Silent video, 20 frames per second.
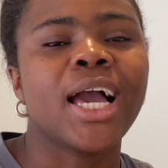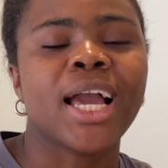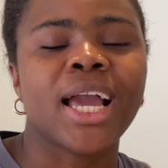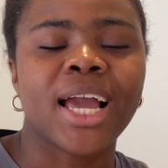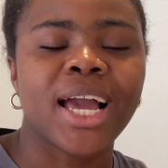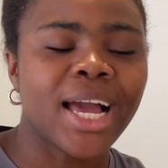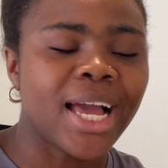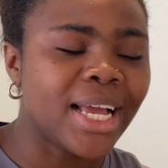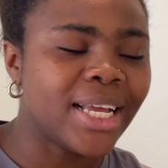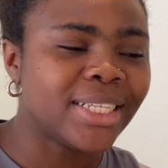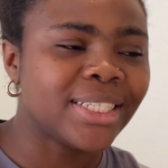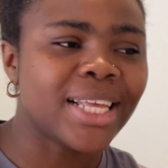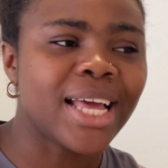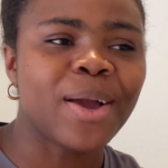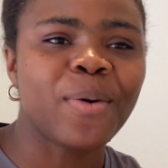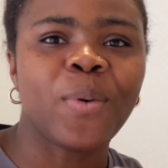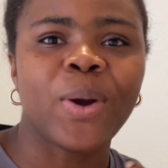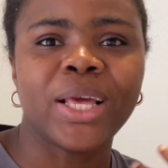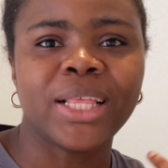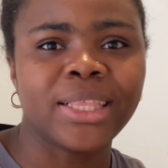Guys, I
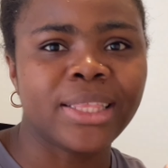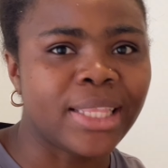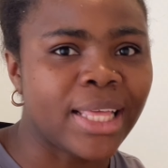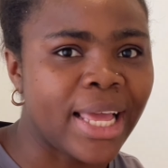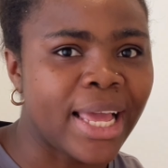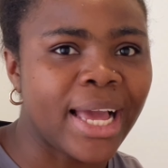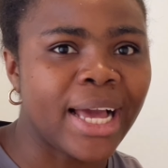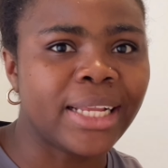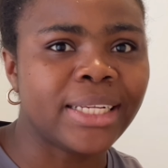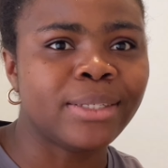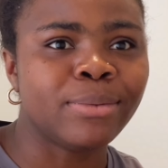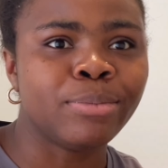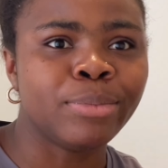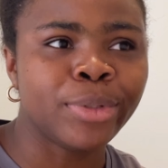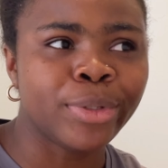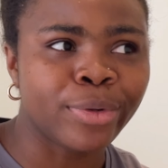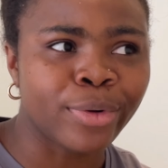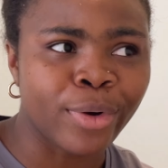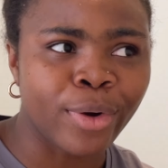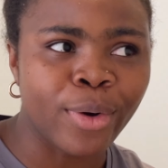went there and the
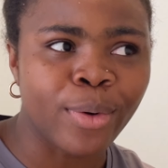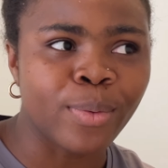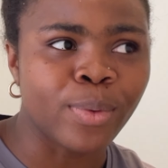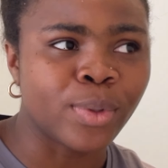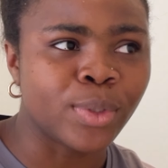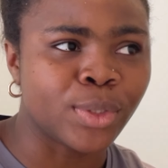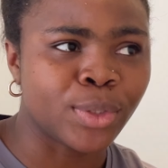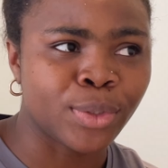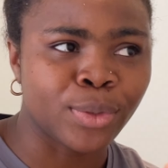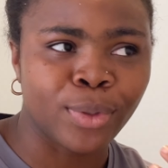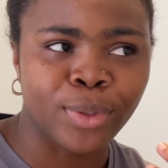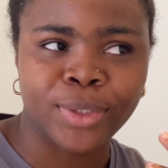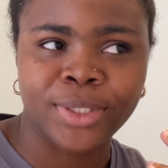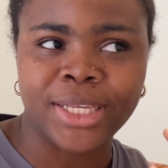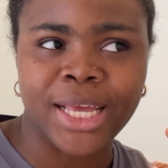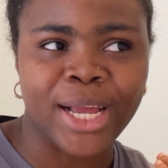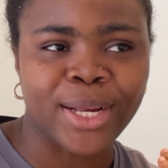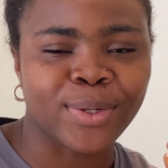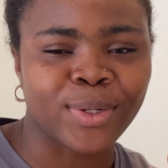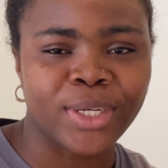mirror was not
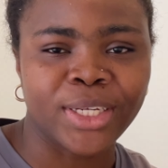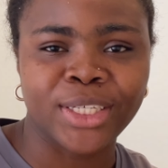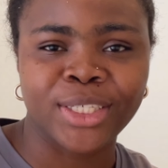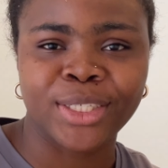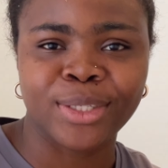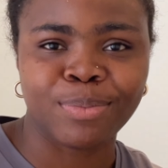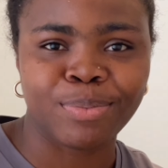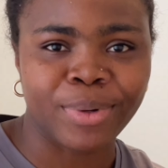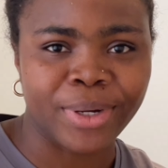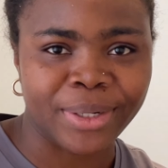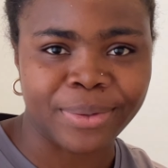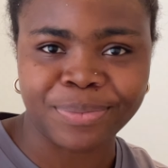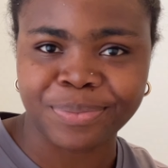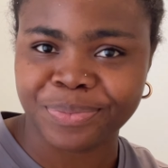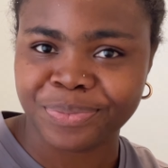actually cheaper.